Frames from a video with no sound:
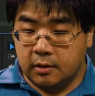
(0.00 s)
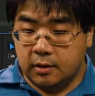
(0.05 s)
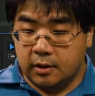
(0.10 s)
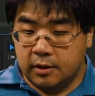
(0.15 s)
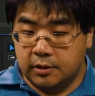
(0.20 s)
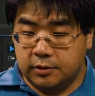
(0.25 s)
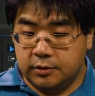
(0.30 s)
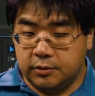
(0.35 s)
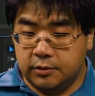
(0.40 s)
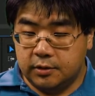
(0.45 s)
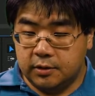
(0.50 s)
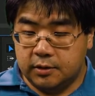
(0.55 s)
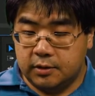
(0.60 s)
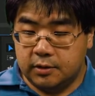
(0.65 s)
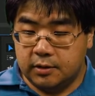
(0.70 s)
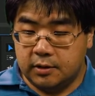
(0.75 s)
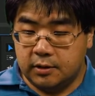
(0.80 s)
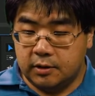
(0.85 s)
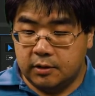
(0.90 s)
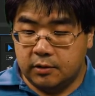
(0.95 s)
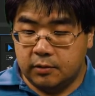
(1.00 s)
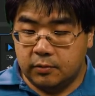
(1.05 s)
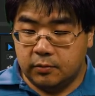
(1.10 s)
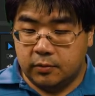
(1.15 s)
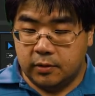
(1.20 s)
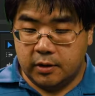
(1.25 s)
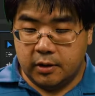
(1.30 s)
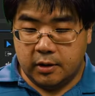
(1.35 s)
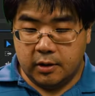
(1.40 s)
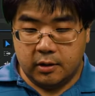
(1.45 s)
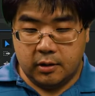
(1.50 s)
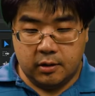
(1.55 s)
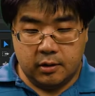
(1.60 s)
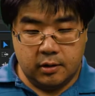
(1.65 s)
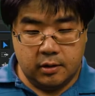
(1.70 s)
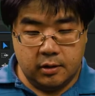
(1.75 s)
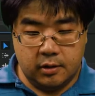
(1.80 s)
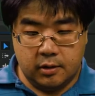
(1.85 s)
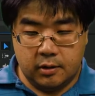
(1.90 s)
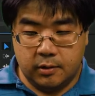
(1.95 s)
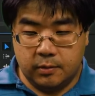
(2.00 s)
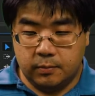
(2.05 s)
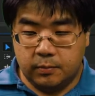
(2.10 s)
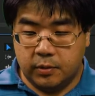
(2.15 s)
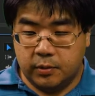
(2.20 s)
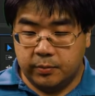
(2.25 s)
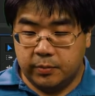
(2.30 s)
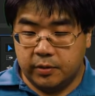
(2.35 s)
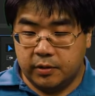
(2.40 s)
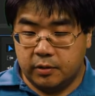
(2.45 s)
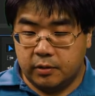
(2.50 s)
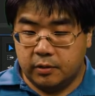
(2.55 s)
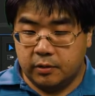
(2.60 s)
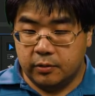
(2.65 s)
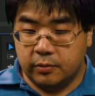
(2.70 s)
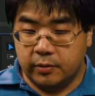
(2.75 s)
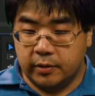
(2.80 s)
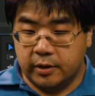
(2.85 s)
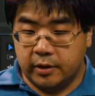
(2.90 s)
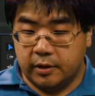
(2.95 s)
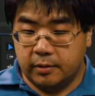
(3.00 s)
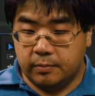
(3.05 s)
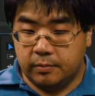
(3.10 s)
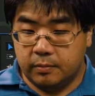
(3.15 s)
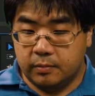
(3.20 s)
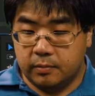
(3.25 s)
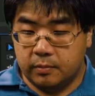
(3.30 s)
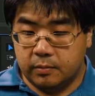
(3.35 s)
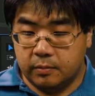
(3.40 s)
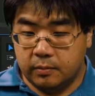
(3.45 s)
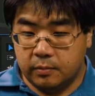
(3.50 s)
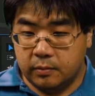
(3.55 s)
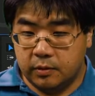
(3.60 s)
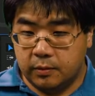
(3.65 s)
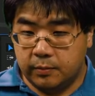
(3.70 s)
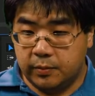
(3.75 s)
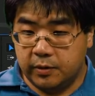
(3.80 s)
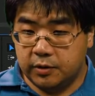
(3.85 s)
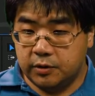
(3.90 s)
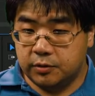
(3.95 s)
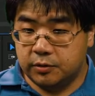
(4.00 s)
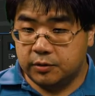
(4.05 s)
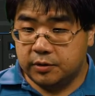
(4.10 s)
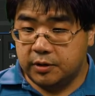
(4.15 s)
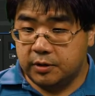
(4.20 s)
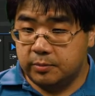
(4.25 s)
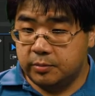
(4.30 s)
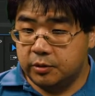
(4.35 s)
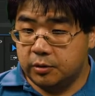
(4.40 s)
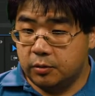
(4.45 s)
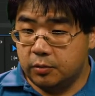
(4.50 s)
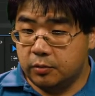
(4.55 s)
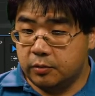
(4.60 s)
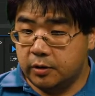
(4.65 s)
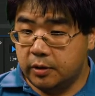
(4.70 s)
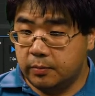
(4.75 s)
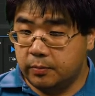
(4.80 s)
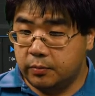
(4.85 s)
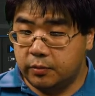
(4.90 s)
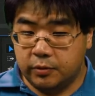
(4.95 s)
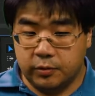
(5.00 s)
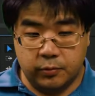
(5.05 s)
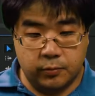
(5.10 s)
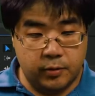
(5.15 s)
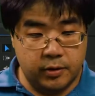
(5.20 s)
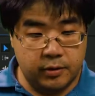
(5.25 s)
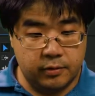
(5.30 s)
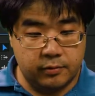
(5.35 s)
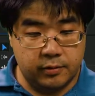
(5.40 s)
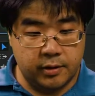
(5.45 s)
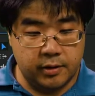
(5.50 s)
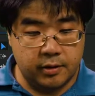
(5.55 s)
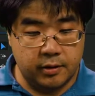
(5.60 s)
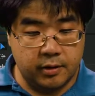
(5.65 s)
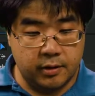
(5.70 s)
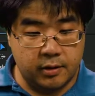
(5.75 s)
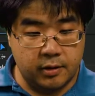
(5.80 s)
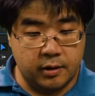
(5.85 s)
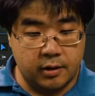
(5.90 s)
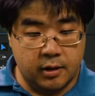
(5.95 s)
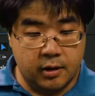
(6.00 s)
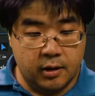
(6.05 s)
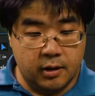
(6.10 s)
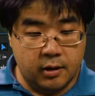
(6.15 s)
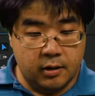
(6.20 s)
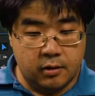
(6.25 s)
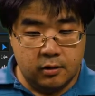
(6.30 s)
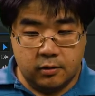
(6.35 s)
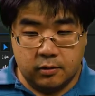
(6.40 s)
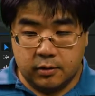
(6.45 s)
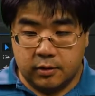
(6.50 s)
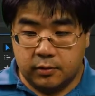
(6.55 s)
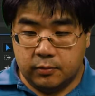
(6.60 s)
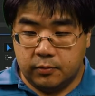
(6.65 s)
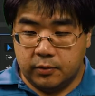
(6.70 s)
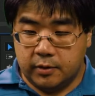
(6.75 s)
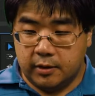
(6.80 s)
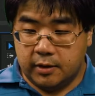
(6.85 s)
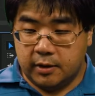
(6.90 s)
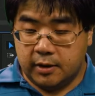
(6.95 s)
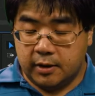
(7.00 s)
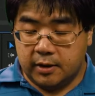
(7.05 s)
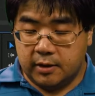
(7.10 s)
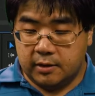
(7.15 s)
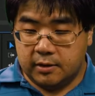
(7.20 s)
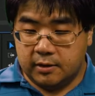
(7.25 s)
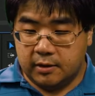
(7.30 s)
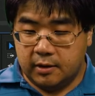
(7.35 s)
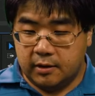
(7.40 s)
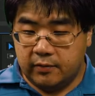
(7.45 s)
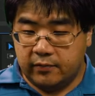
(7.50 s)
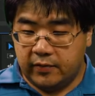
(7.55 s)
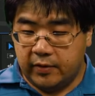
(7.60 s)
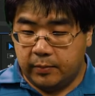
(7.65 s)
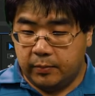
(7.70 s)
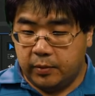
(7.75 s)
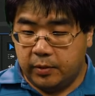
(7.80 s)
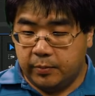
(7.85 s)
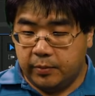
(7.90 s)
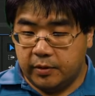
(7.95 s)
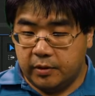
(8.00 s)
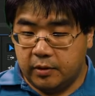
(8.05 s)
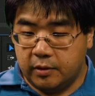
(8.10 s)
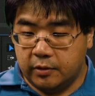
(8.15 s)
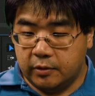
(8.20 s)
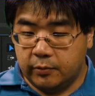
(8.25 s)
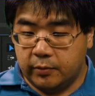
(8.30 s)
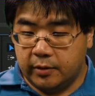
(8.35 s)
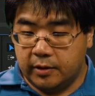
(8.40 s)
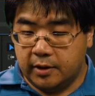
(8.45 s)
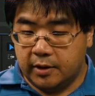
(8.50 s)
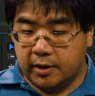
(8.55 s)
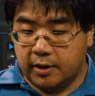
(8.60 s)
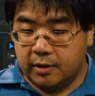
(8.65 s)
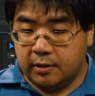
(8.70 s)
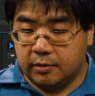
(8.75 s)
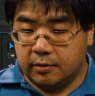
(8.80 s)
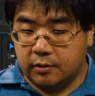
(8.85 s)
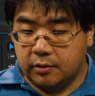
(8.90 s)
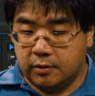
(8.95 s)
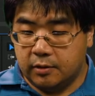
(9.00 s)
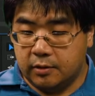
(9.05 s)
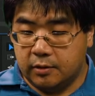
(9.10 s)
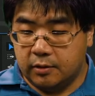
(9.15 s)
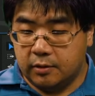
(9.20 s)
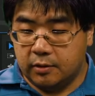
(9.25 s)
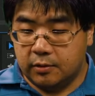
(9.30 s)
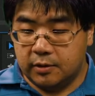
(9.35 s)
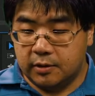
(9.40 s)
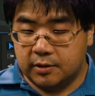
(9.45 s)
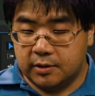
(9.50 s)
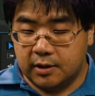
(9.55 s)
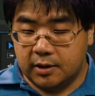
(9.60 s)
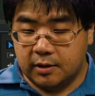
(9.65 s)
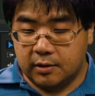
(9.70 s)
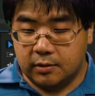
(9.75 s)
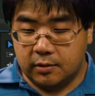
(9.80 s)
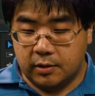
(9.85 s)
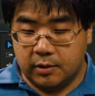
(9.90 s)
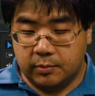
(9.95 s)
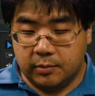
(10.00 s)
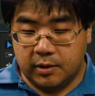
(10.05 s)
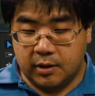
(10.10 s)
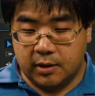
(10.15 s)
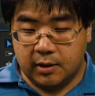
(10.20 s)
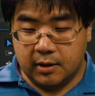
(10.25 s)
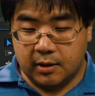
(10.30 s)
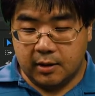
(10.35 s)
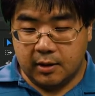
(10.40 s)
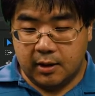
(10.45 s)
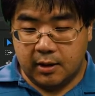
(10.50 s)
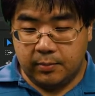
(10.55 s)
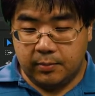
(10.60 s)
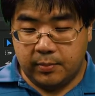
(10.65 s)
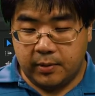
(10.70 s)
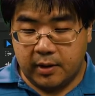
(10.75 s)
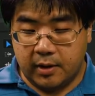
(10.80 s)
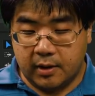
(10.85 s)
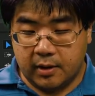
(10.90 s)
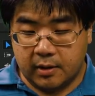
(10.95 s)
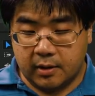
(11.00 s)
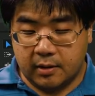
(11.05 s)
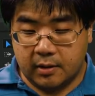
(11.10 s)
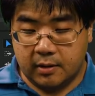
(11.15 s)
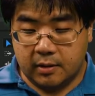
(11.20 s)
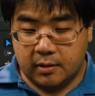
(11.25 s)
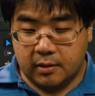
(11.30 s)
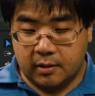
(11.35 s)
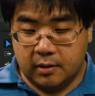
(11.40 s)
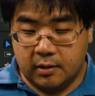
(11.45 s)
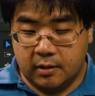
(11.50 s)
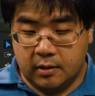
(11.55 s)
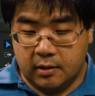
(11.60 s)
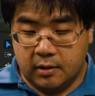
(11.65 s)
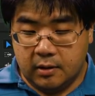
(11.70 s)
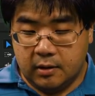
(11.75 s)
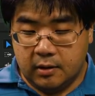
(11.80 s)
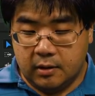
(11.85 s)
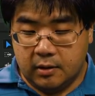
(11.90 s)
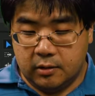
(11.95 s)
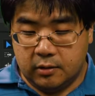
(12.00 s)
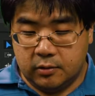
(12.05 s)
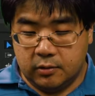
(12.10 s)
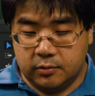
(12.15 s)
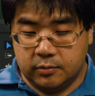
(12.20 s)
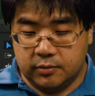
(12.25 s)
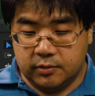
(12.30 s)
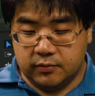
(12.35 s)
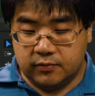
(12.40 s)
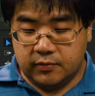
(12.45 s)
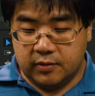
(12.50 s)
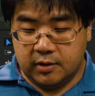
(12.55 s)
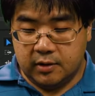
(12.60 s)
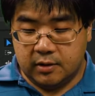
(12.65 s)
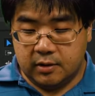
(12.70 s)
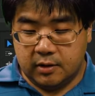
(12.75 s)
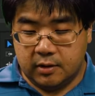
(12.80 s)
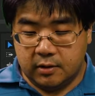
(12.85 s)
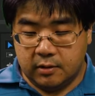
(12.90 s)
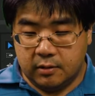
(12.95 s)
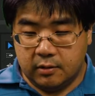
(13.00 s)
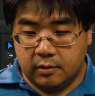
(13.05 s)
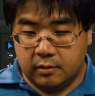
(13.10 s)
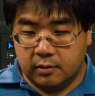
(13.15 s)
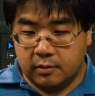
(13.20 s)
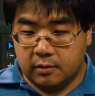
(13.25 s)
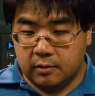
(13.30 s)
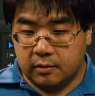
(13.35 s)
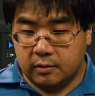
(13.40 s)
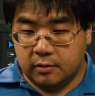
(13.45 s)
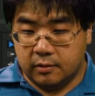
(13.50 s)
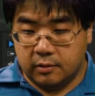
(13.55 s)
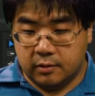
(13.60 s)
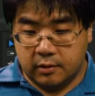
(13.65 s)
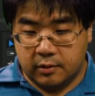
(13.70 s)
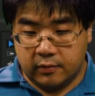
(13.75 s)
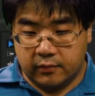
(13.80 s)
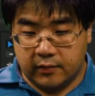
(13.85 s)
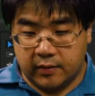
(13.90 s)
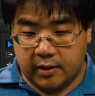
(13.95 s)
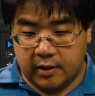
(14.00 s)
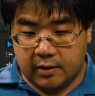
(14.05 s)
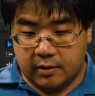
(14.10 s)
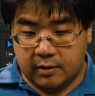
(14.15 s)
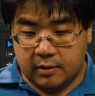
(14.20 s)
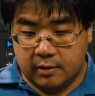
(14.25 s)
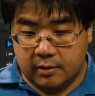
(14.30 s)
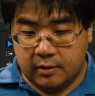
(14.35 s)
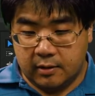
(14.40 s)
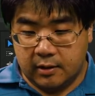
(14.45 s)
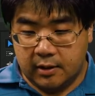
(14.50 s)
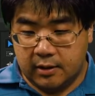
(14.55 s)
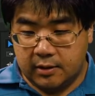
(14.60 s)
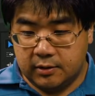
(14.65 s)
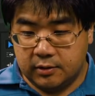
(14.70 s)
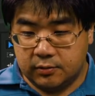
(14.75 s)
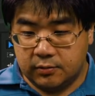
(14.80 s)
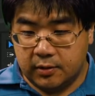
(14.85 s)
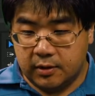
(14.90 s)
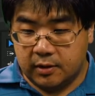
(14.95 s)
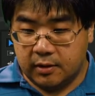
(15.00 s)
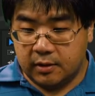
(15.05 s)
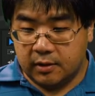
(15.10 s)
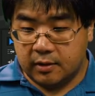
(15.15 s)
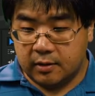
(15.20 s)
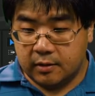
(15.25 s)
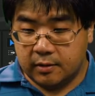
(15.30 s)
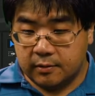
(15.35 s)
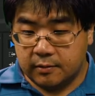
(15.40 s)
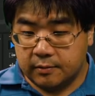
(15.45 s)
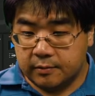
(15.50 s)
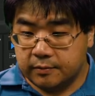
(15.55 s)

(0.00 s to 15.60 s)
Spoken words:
as you can see, when I bump it all the way up, the picture seems to hold up pretty well right there, looking really nice. And if I bump it all the way down, you can notice that I'm getting a lot back in terms of detail of that lens right there.